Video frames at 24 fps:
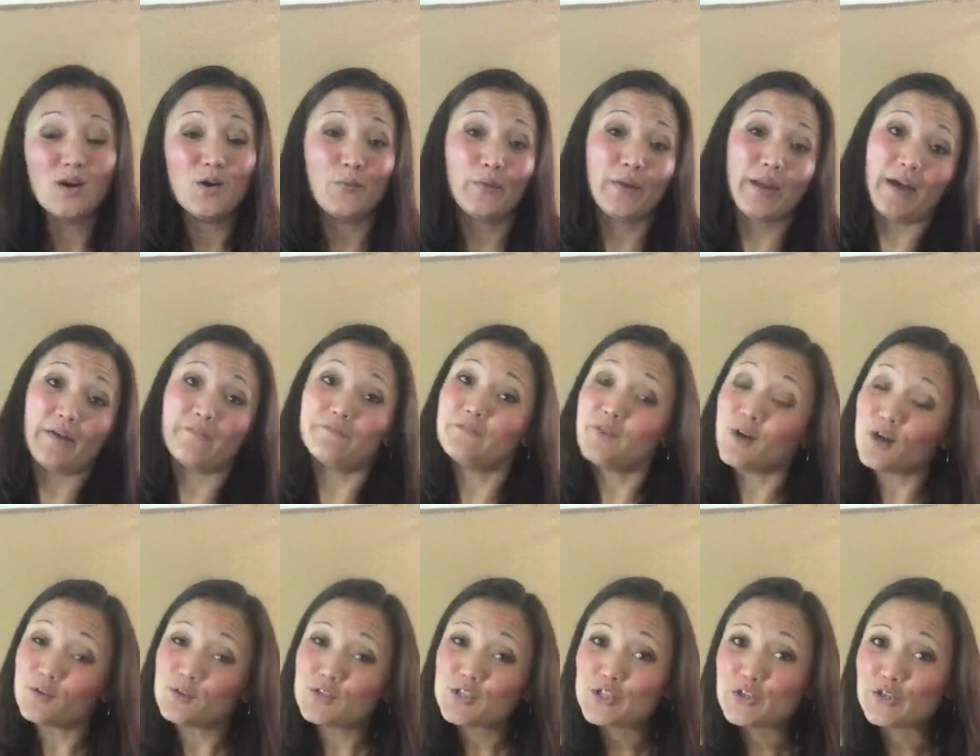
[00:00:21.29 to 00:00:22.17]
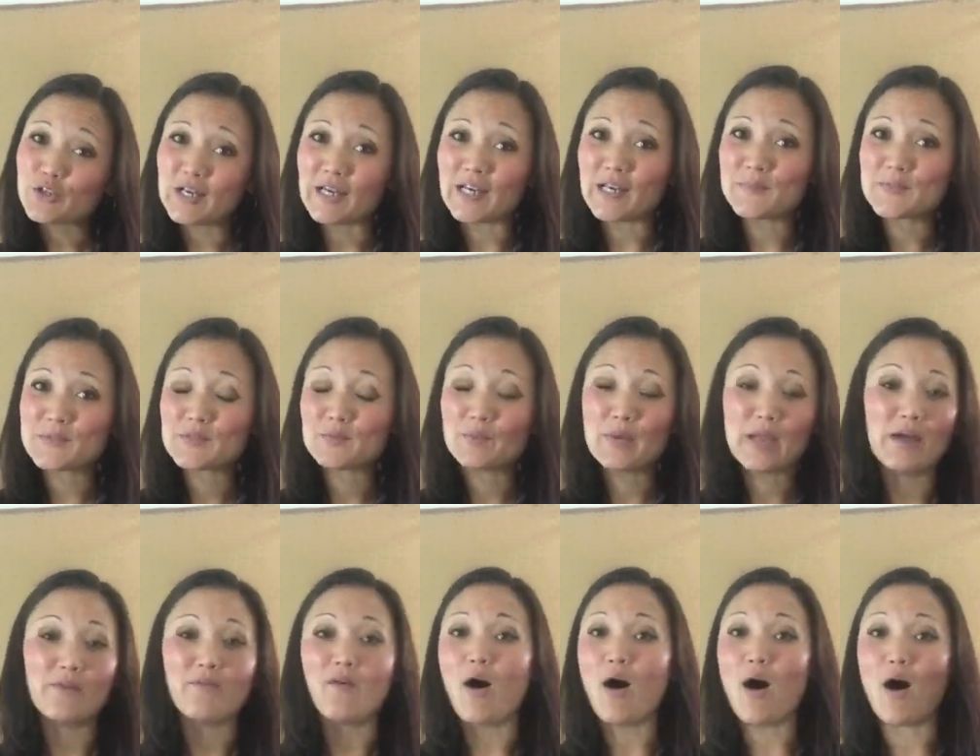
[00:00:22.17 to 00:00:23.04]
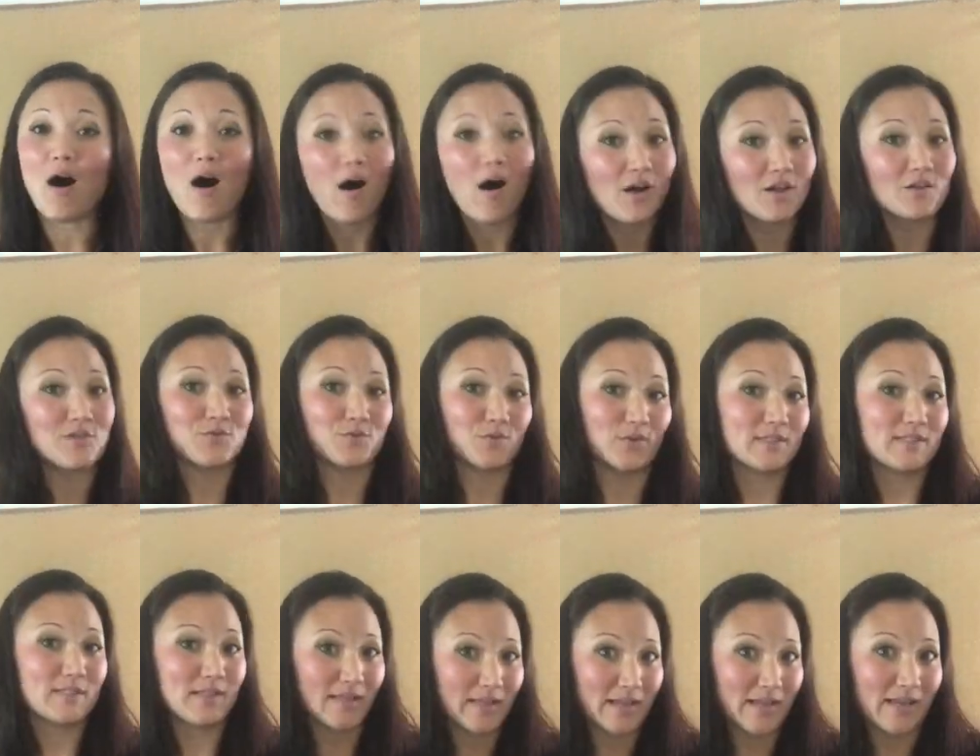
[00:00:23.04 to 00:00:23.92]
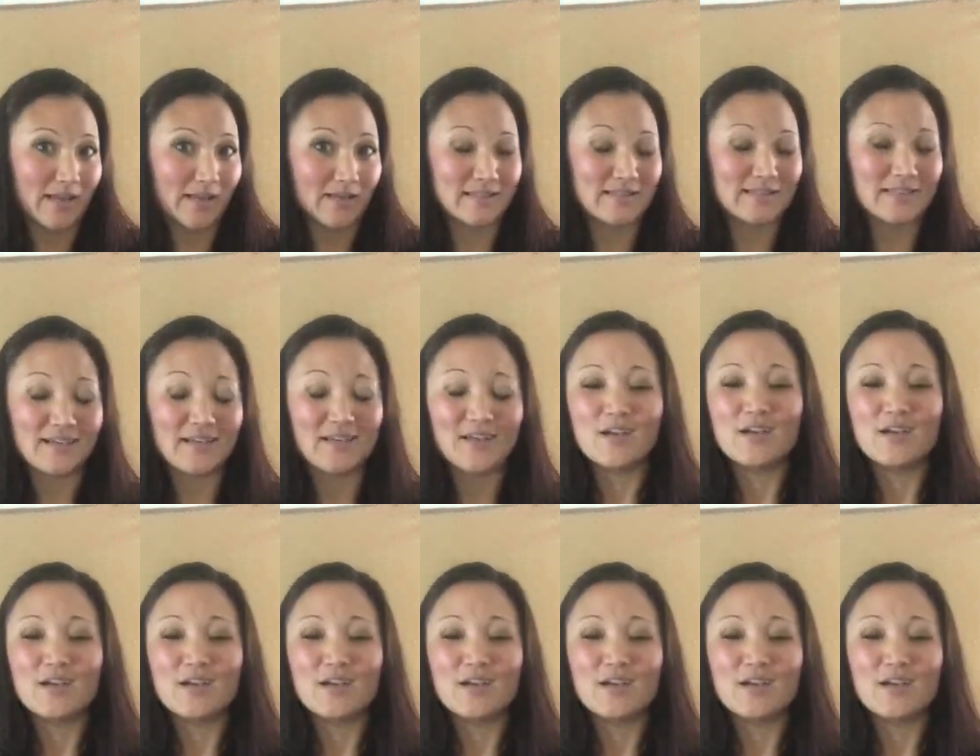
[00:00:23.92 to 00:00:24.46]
We have phone scripts, we have all sorts of things.